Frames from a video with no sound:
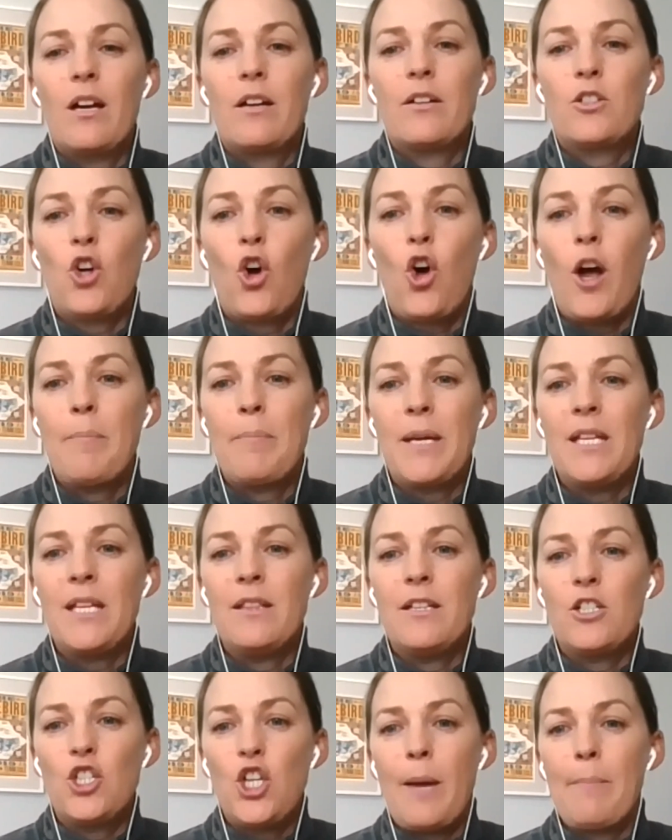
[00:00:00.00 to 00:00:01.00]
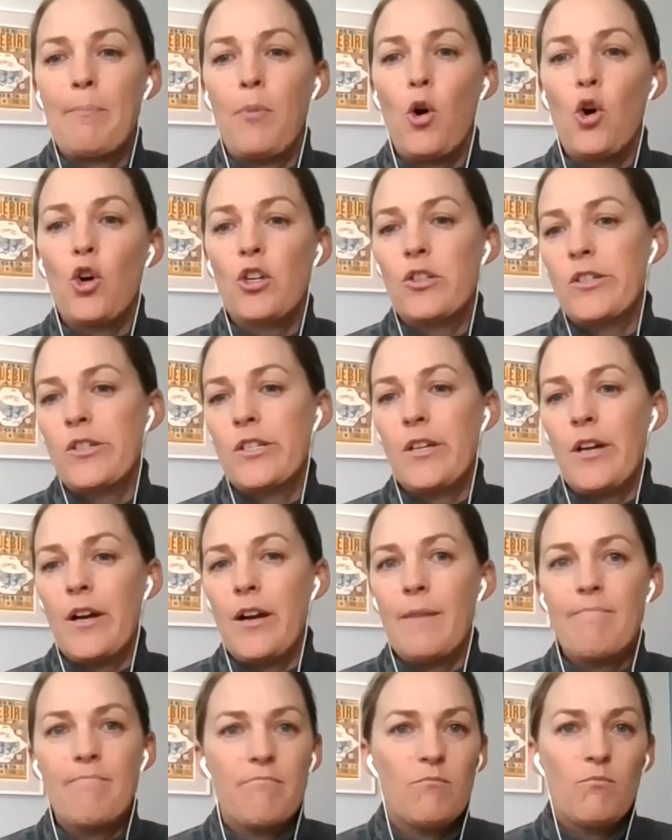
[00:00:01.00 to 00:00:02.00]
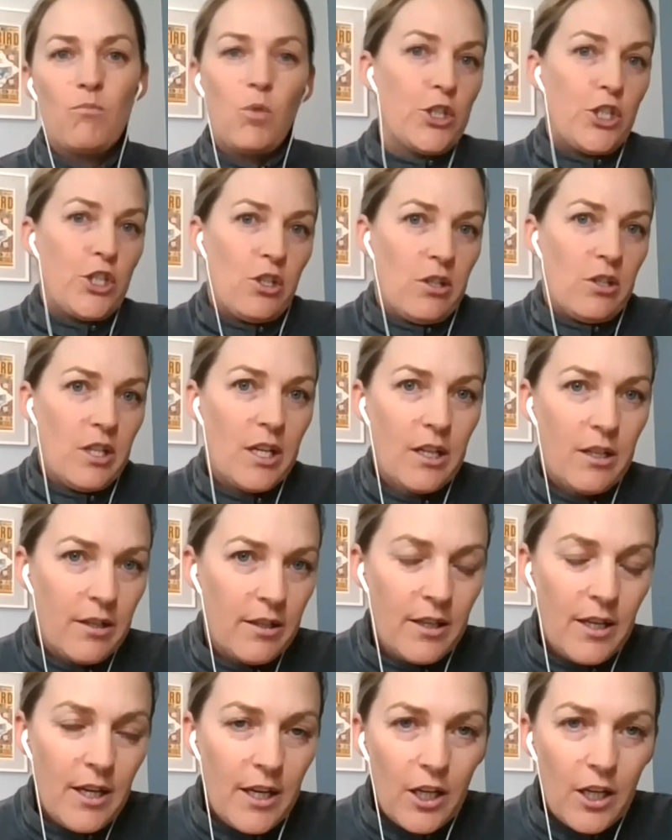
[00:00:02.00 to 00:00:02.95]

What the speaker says: Type in the chat box. What do you think?